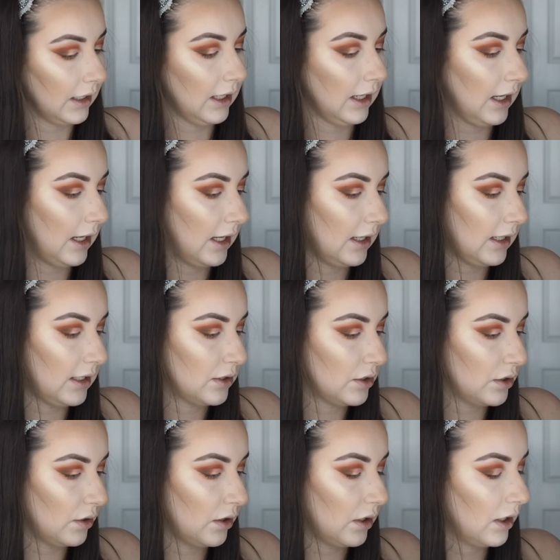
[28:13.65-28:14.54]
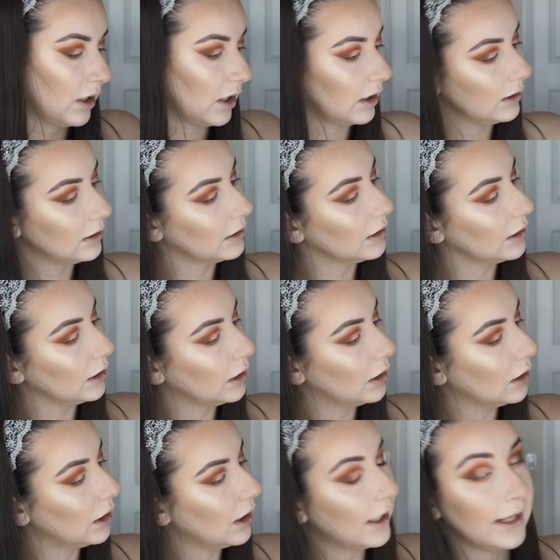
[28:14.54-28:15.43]
and into the
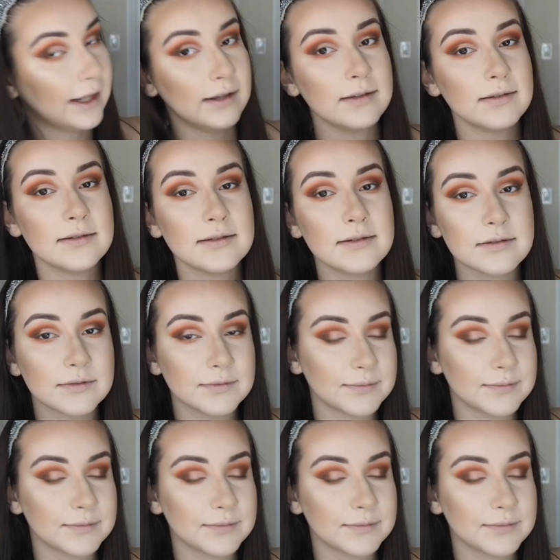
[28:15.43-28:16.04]
color Hunts.